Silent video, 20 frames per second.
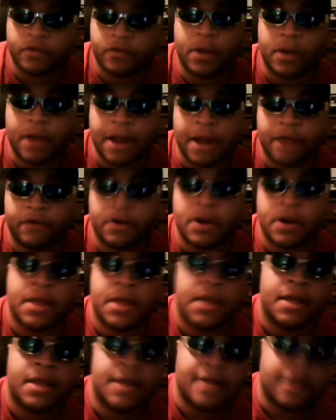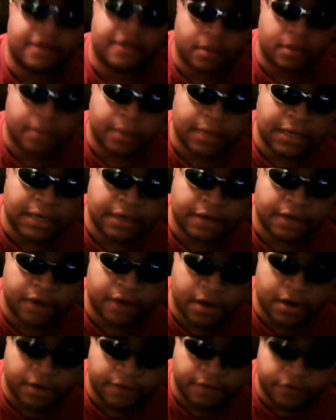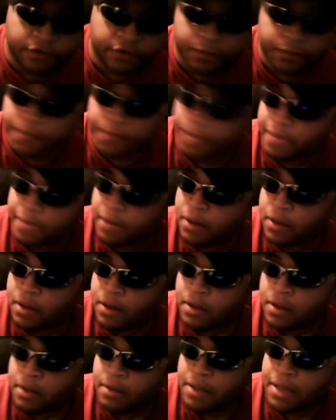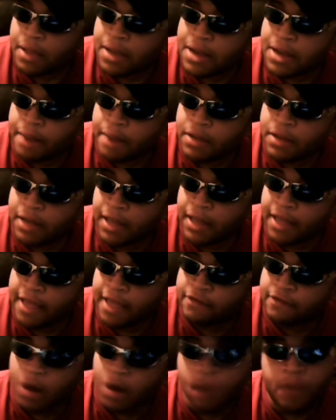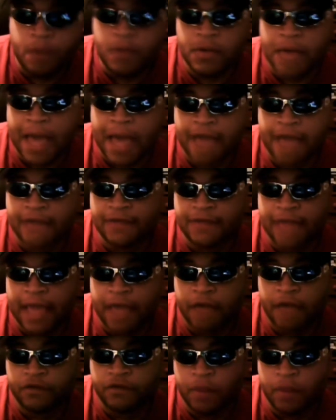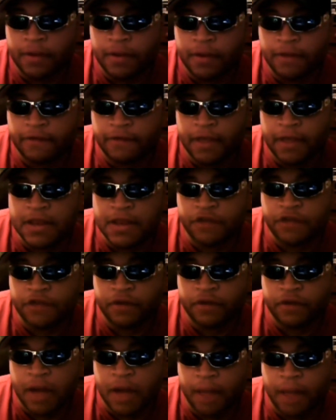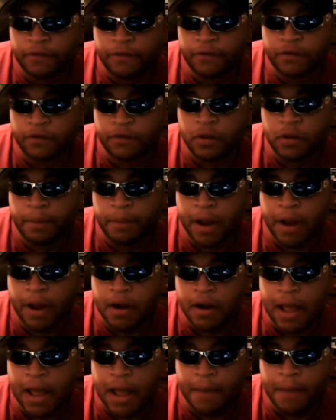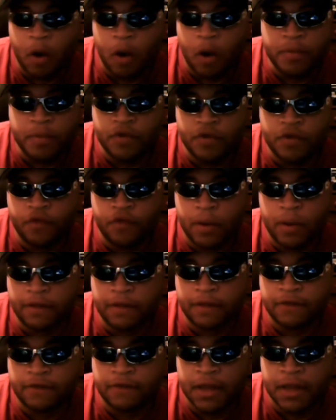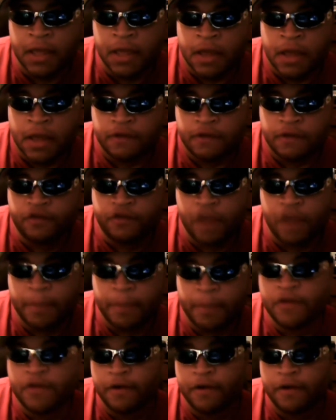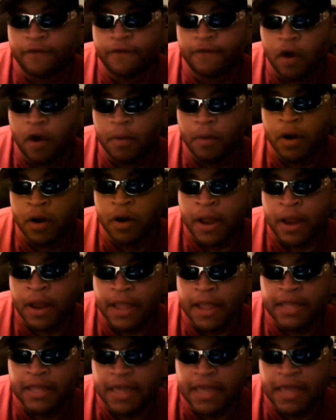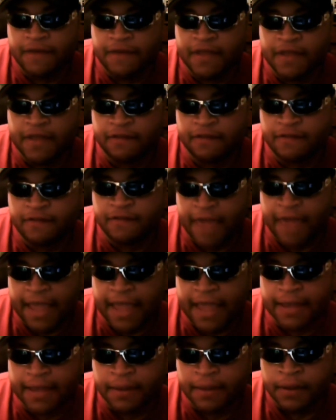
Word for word: or whatever, that's a completely different individual. But nevertheless, I hope you guys and gals enjoyed this edition of The Secluded Paradyme. I hope you enjoyed listening to Jumpin' Jeff Farmer give his take